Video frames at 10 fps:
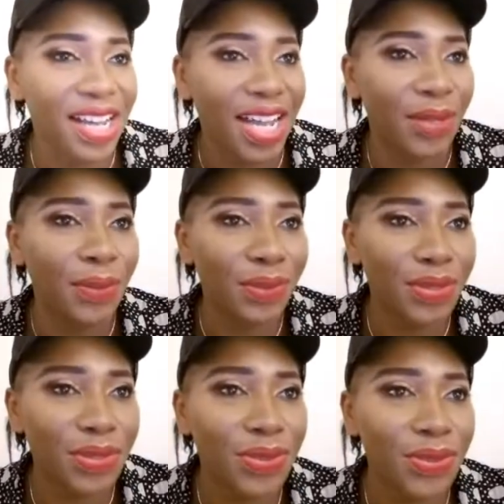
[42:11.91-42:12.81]
I cooked
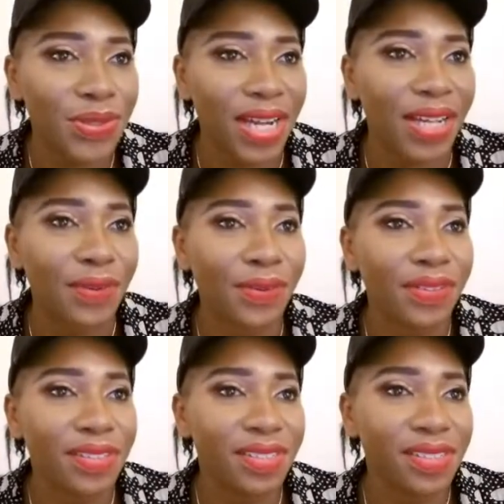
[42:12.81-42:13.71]
stew. I
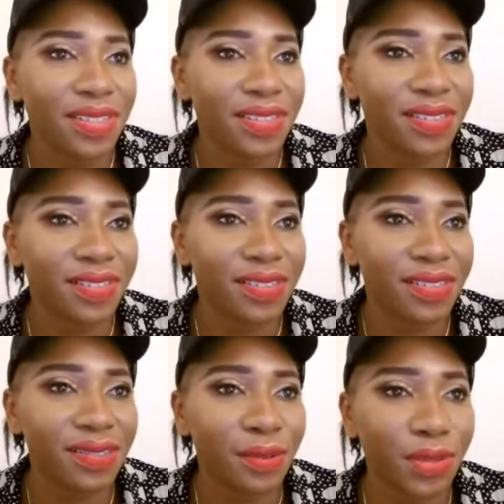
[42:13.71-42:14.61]
cooked
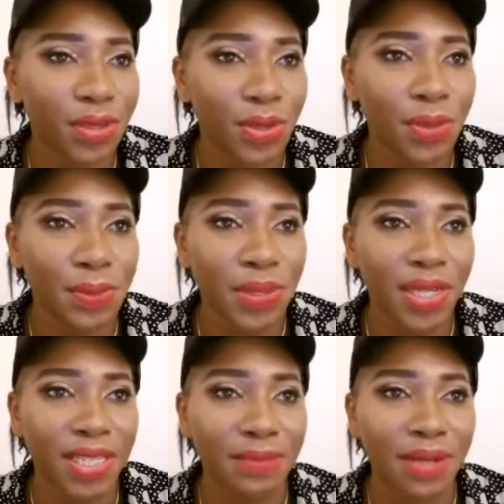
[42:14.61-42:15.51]
soup so
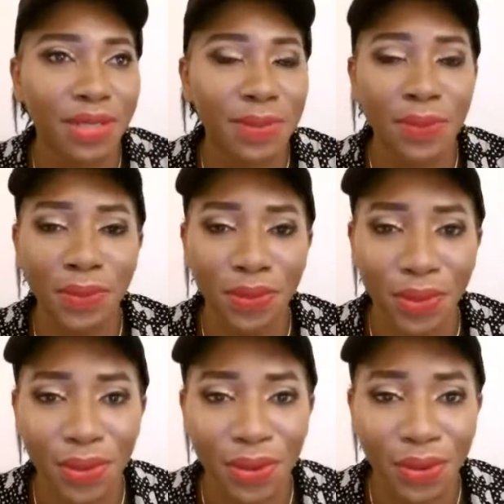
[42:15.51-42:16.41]
that my husband wouldn't
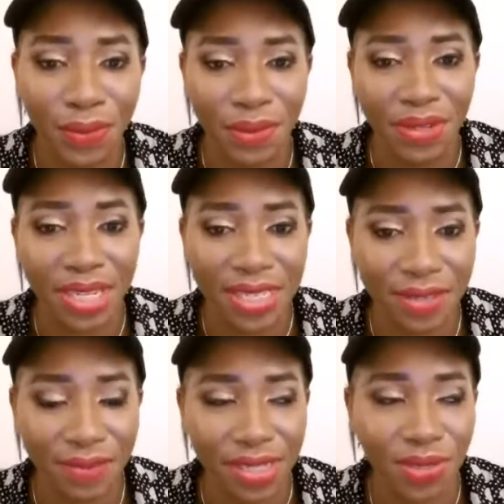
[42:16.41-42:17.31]
go hungry in
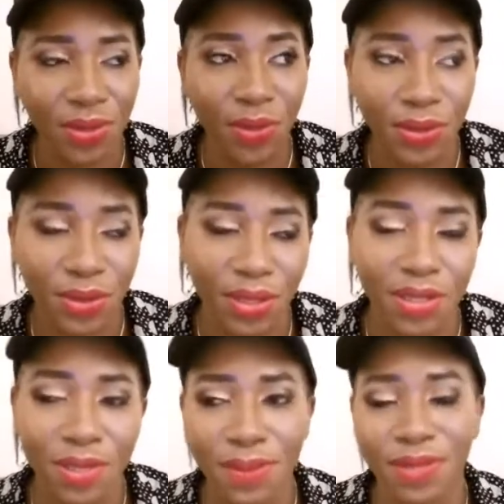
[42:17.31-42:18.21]
case if I should go to the
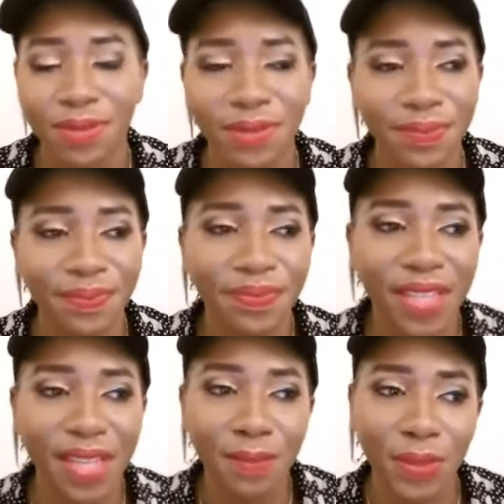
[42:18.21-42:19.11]
hospital
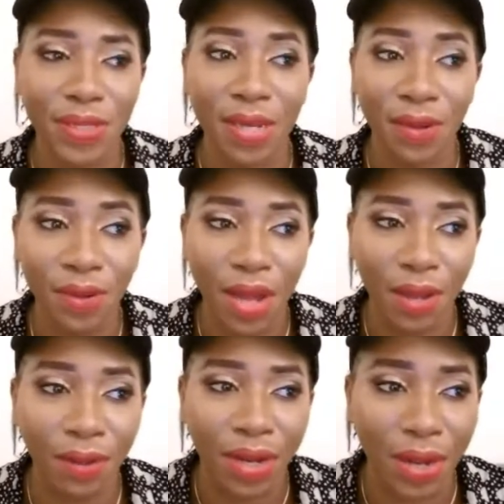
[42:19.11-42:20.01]
because I don't know
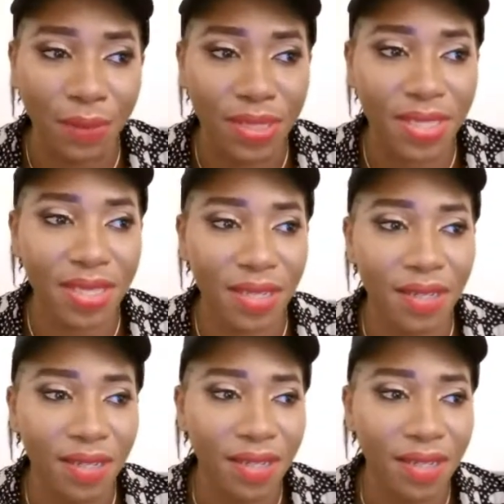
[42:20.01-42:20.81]
how long I will stay.